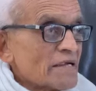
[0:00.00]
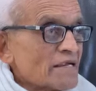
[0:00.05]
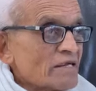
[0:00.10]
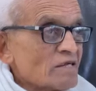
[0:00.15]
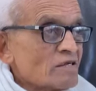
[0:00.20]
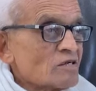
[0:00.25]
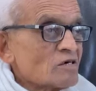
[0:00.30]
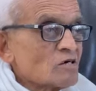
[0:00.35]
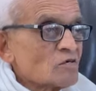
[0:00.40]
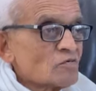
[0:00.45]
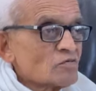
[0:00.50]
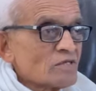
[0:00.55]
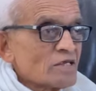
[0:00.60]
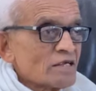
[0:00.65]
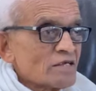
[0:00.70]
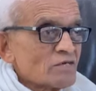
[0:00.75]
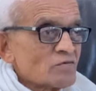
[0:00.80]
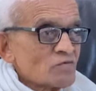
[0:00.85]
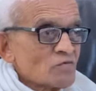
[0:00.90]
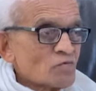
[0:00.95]
And love,
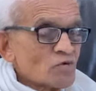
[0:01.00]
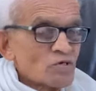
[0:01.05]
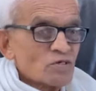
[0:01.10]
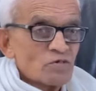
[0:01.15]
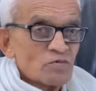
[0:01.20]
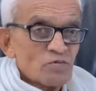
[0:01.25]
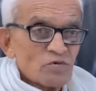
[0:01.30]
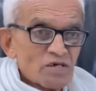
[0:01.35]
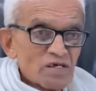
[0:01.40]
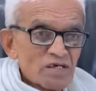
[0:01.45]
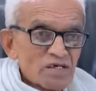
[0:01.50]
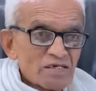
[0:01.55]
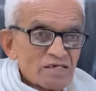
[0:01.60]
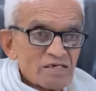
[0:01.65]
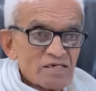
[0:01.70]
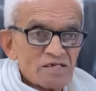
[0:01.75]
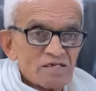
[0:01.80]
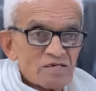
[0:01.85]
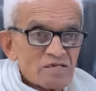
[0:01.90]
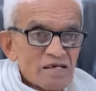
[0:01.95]
that what we
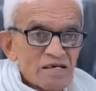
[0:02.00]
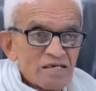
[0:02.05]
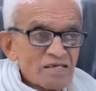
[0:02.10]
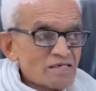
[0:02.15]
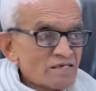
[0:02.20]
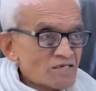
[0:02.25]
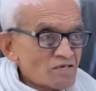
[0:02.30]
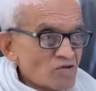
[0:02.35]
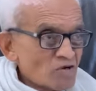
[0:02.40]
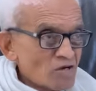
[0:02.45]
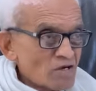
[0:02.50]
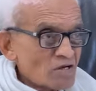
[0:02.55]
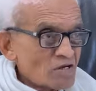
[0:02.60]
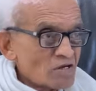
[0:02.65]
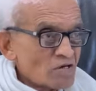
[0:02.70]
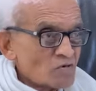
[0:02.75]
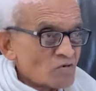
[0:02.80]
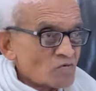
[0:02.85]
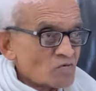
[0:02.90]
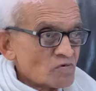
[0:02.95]
understand is not
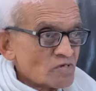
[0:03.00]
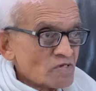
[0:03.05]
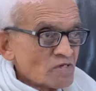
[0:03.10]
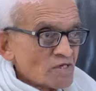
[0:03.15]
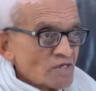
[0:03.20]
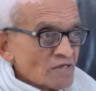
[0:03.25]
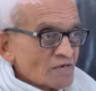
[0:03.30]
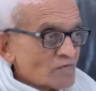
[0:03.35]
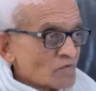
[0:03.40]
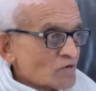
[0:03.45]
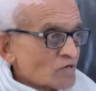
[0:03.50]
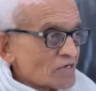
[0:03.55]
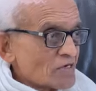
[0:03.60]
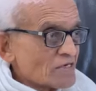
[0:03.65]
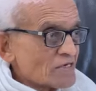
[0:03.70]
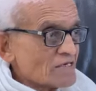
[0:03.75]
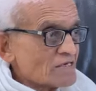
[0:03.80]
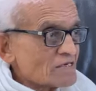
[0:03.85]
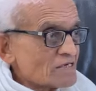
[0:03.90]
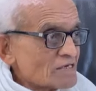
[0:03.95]
love. What
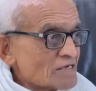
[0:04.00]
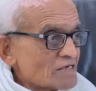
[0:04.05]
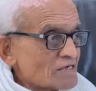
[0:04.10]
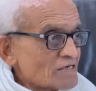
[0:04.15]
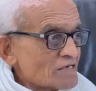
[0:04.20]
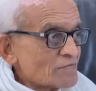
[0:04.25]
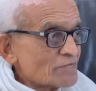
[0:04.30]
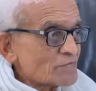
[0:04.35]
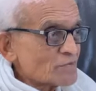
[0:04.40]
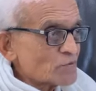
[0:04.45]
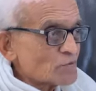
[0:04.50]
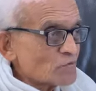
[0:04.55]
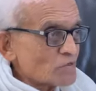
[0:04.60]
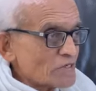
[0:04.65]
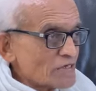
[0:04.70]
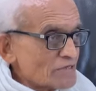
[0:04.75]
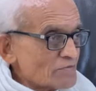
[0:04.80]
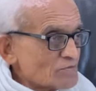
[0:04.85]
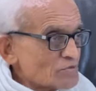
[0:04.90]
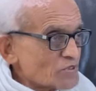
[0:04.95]
literature
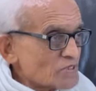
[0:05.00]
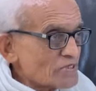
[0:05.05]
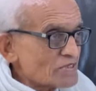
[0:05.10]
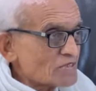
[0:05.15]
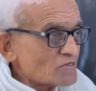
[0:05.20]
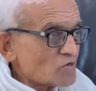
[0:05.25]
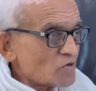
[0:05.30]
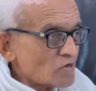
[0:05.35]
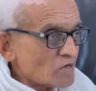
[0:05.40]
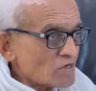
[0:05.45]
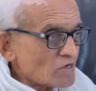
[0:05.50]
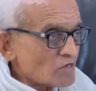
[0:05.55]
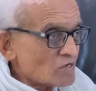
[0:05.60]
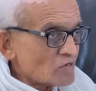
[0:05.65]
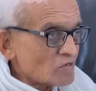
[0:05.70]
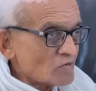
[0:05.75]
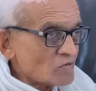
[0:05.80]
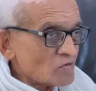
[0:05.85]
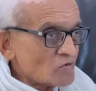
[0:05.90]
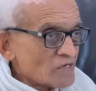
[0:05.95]
proclaims is not
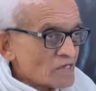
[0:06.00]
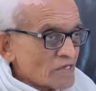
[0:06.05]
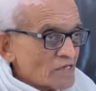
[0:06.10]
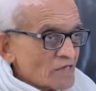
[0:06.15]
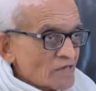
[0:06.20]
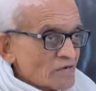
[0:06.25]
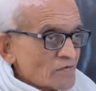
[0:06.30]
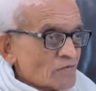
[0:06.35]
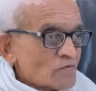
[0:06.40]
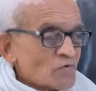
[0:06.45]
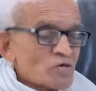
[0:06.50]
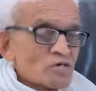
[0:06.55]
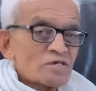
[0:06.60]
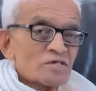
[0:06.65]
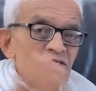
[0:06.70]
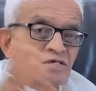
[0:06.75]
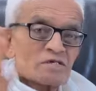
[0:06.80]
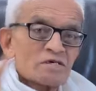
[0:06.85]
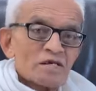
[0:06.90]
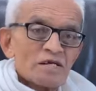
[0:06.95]
love.
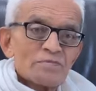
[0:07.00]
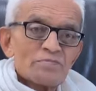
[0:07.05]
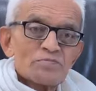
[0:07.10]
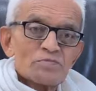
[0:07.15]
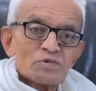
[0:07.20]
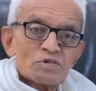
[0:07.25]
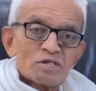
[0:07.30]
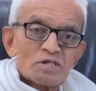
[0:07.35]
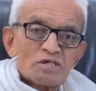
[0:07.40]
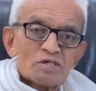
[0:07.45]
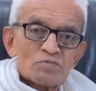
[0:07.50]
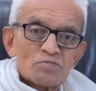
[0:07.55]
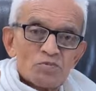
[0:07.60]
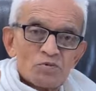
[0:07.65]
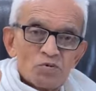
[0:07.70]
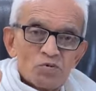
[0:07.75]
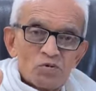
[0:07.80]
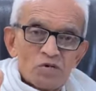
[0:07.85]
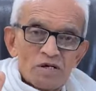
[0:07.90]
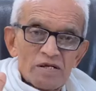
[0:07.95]
What scriptures
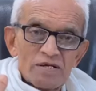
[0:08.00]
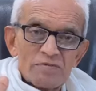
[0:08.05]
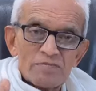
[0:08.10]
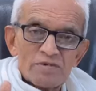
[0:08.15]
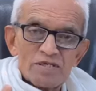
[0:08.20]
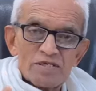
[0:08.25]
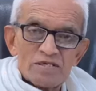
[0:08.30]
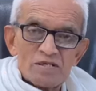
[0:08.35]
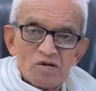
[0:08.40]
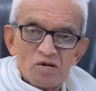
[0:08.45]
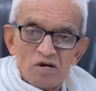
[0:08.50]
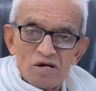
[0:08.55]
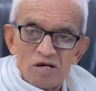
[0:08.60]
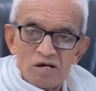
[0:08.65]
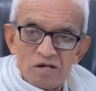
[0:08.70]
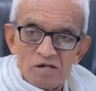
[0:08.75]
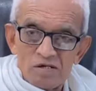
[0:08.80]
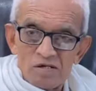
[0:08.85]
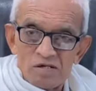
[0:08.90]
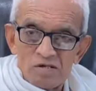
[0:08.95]
proclaim is
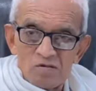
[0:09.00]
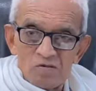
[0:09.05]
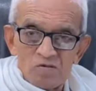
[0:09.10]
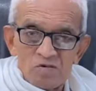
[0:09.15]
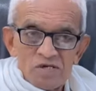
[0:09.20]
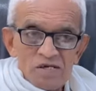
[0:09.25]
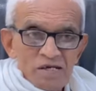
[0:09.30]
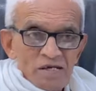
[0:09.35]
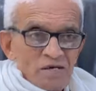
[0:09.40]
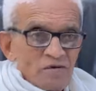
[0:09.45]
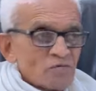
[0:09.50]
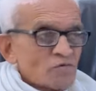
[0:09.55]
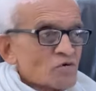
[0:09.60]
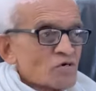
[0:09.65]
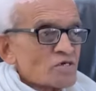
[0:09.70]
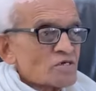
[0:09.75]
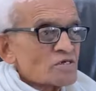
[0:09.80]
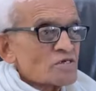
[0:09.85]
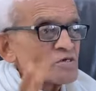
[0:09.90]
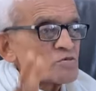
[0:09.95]
not love.
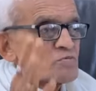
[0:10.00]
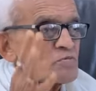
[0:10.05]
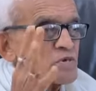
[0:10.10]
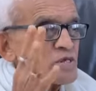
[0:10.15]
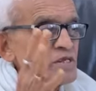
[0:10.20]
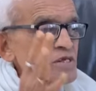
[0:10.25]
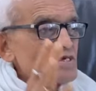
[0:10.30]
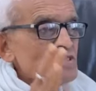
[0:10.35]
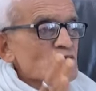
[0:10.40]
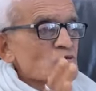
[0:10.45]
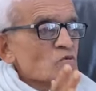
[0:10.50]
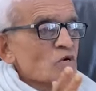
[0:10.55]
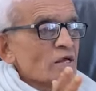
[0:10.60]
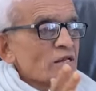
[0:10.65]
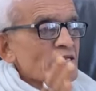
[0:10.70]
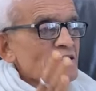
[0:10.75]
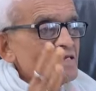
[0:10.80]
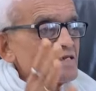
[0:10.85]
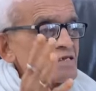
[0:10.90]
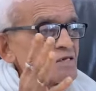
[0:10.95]
What
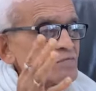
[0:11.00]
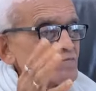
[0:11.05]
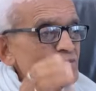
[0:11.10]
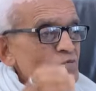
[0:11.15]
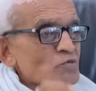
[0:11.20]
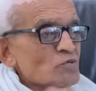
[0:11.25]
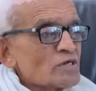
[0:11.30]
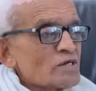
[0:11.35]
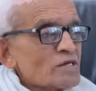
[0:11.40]
spirituality